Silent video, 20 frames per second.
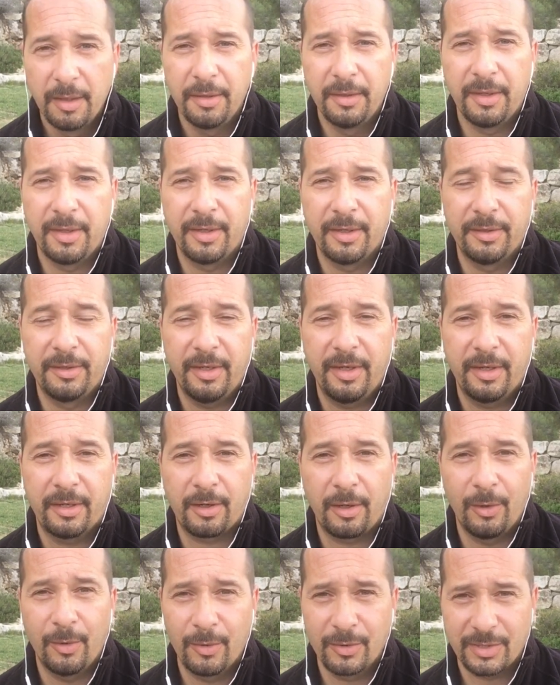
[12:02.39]
They adhere
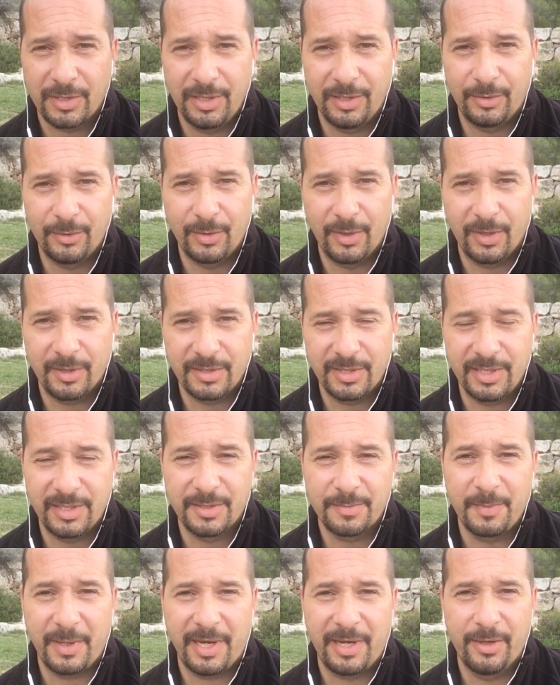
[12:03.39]
closely to God's
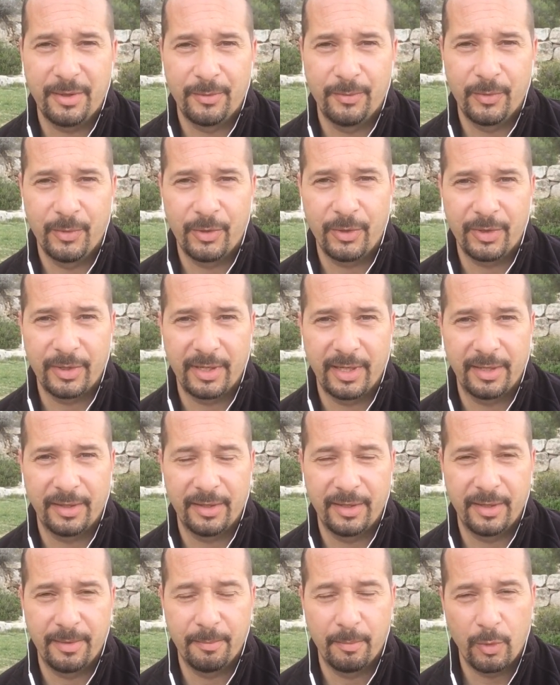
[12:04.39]
inspired word, and
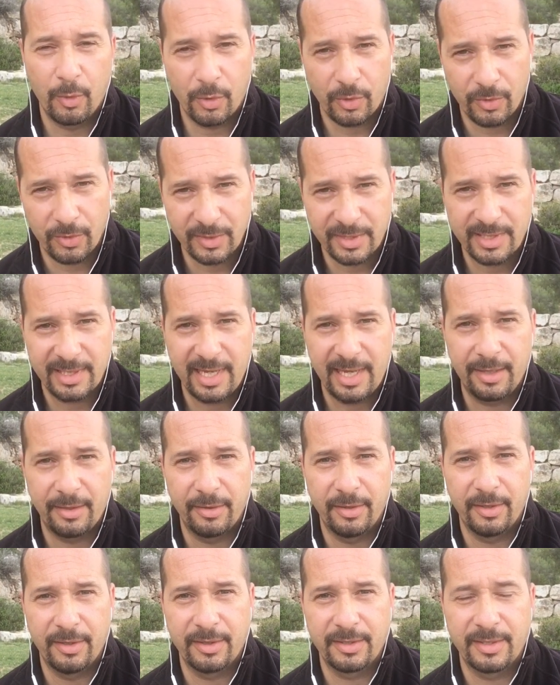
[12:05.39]
their moral
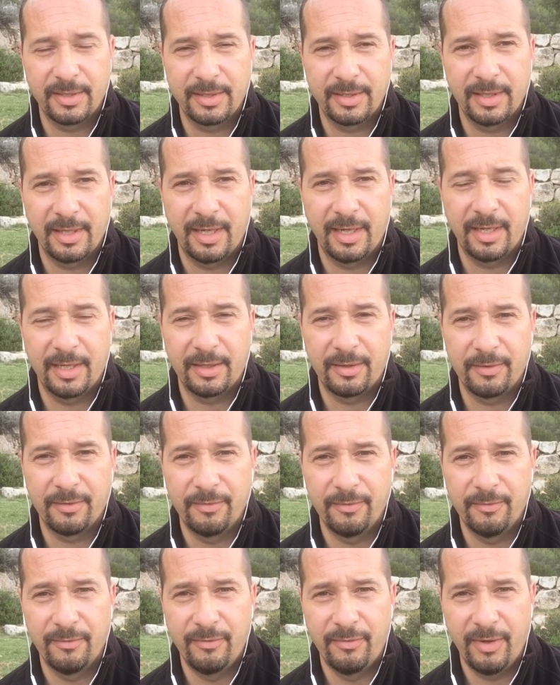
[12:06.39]
standards are
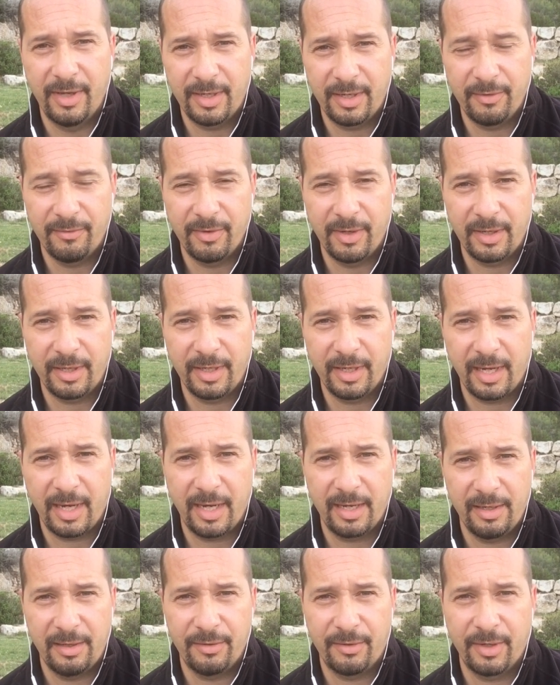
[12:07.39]
very, very
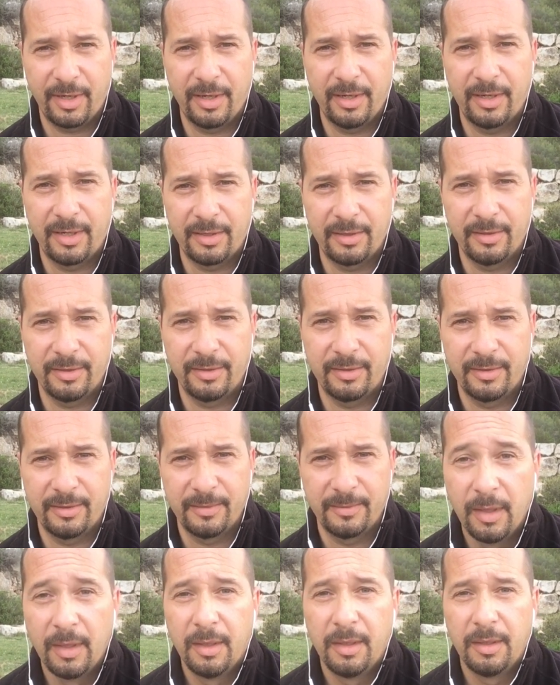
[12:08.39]
highly regarded.
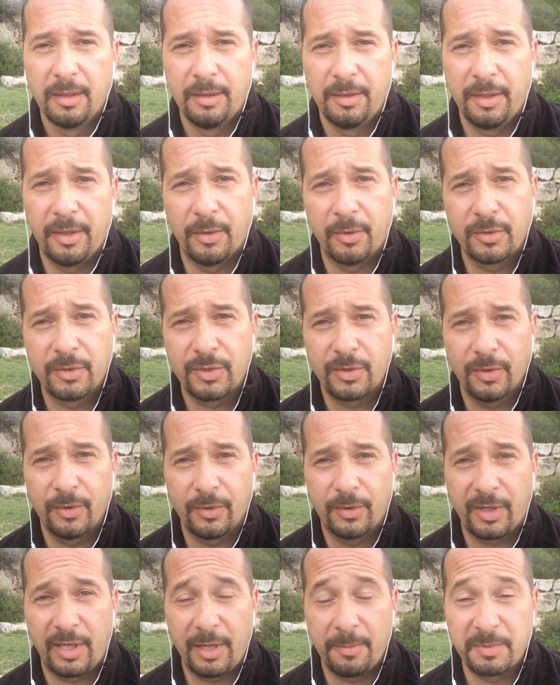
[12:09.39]
They
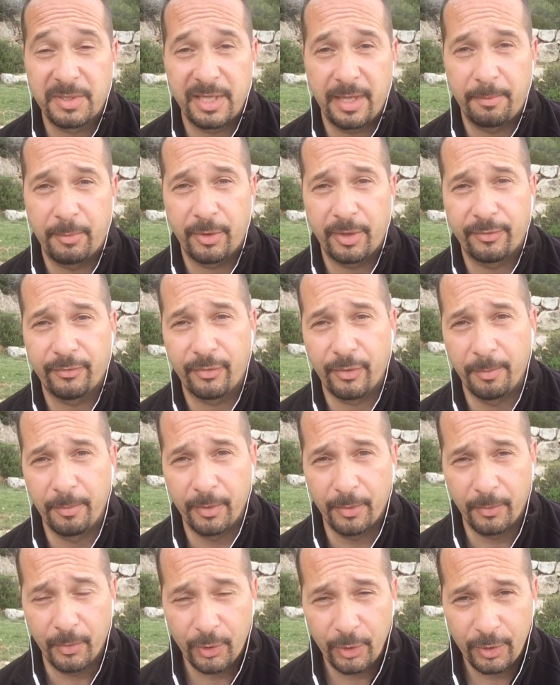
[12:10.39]
also keep separate from
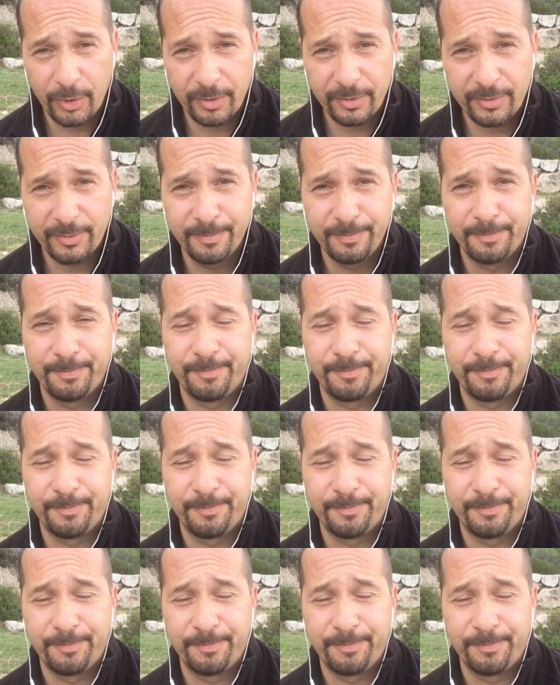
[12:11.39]
the world.